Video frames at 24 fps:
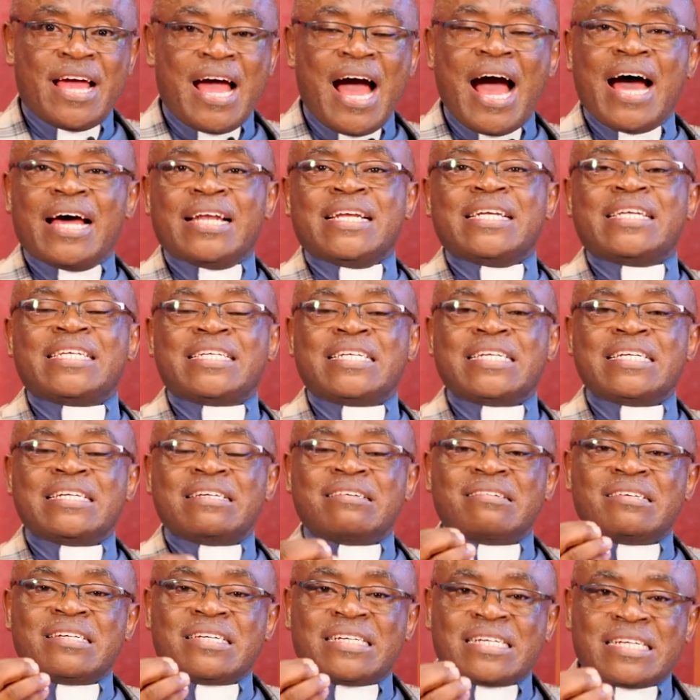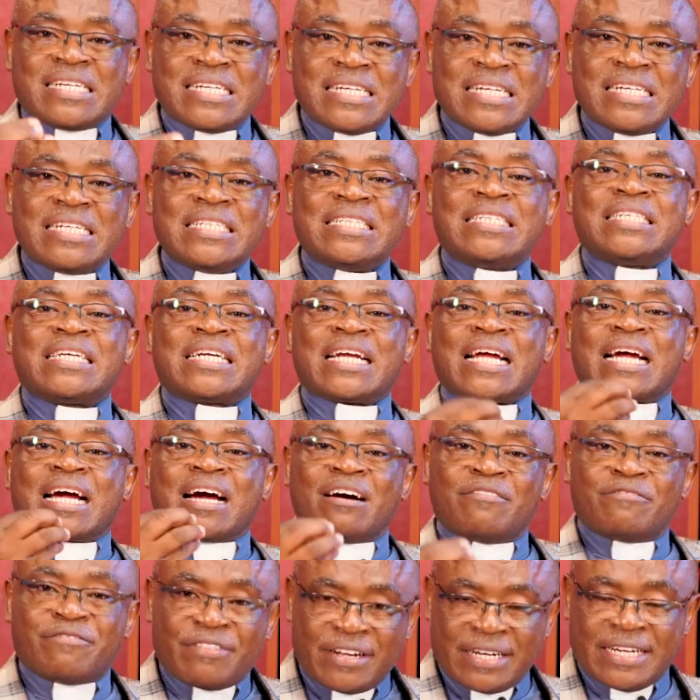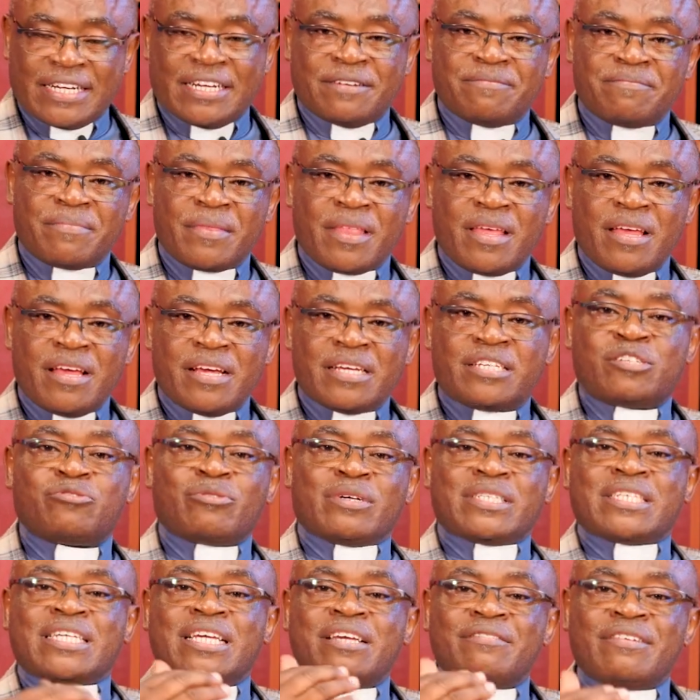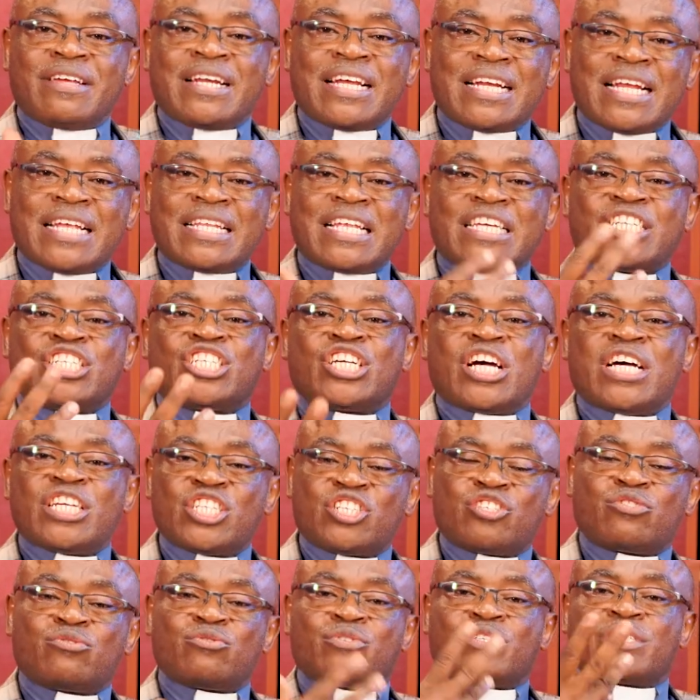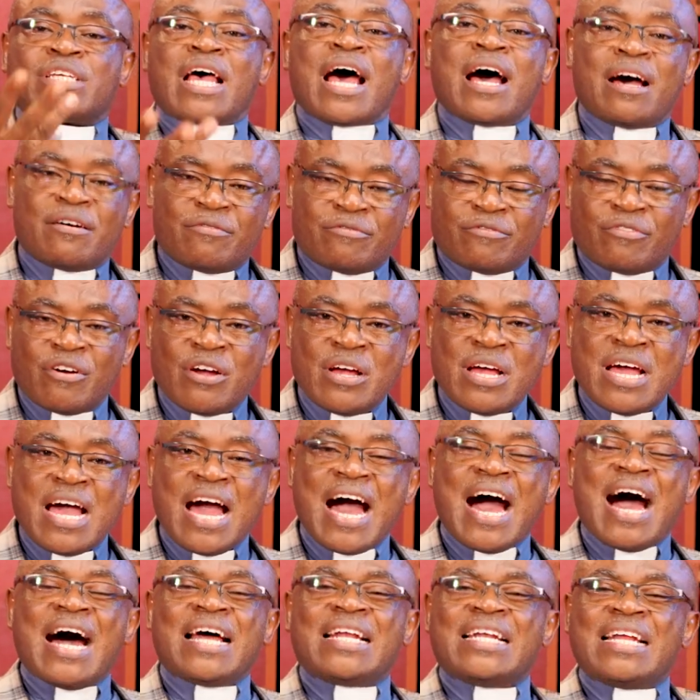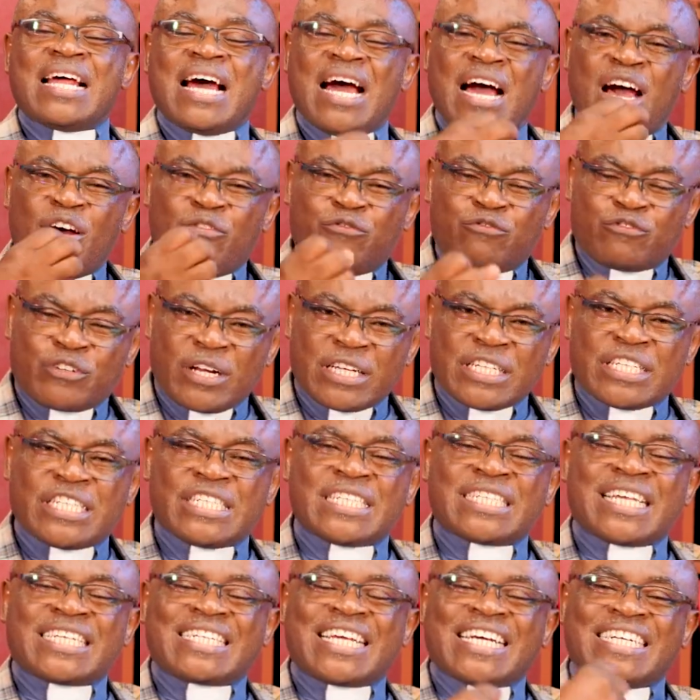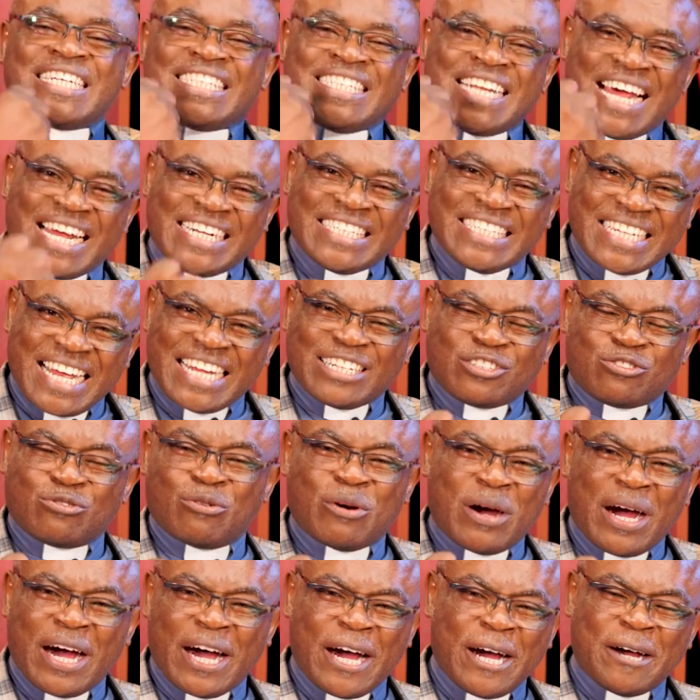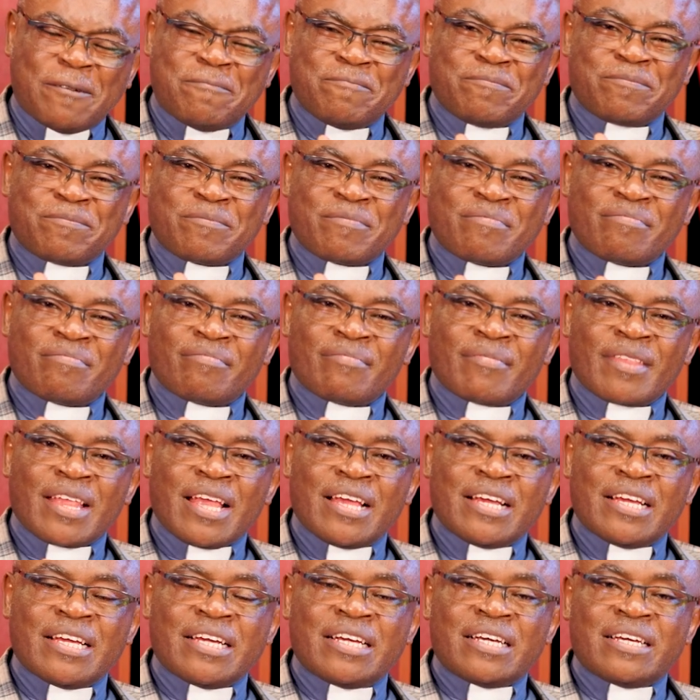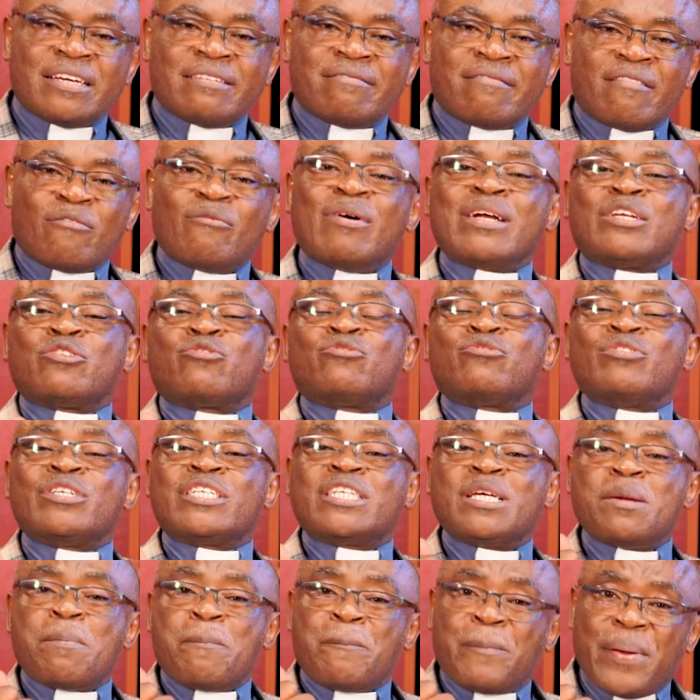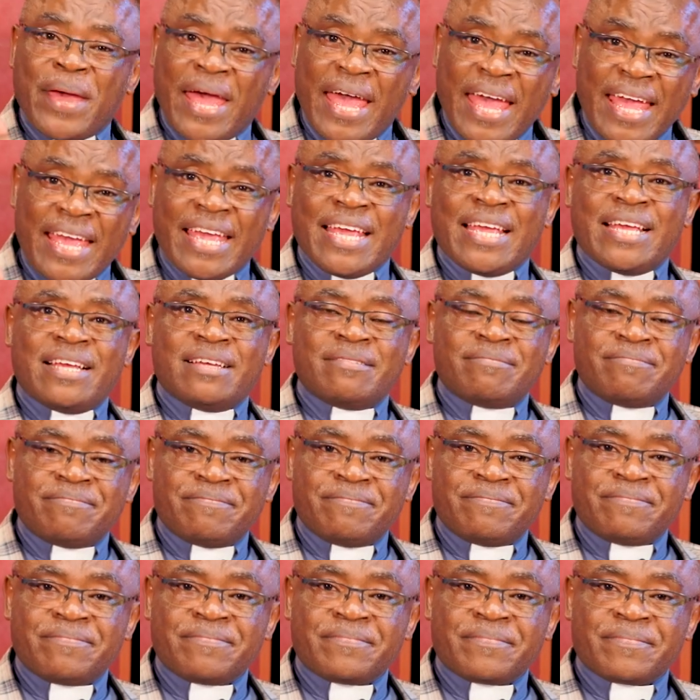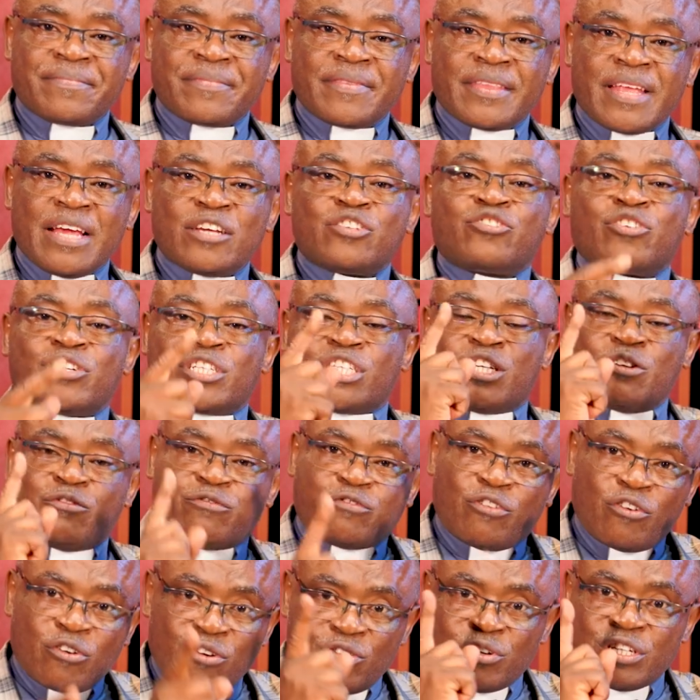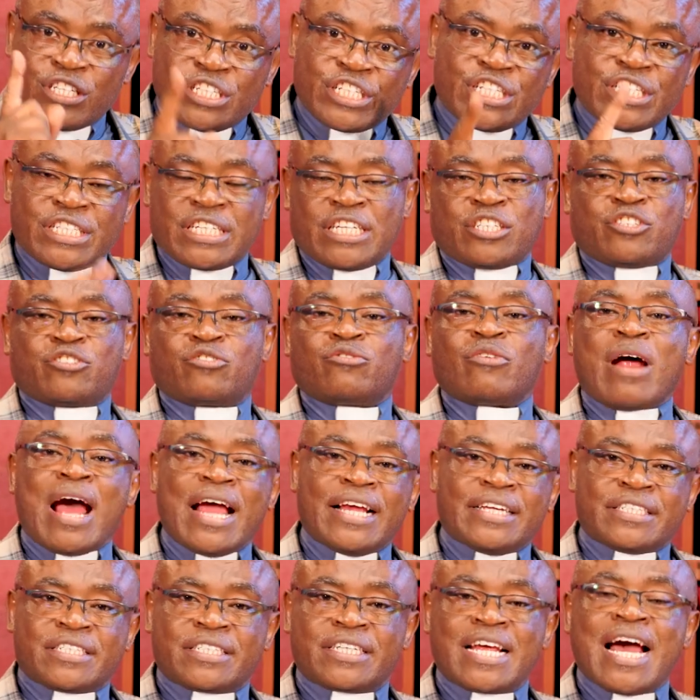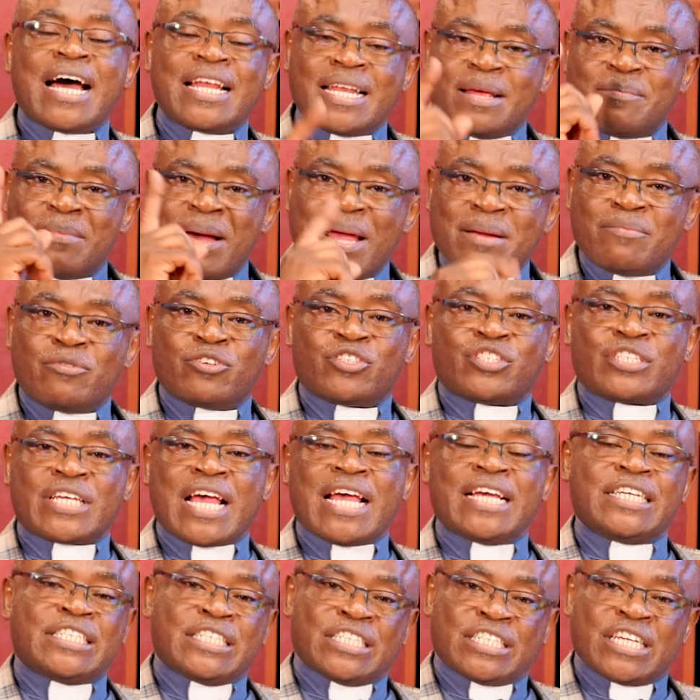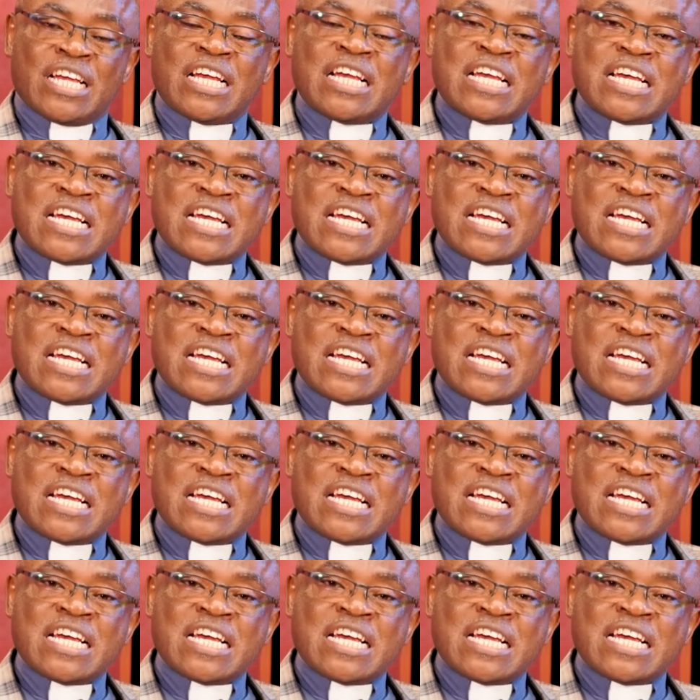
And she's recovered. She was given another chance to serve. And after Jesus had done that to her, what could she pay? So she followed Jesus Christ. And the Bible says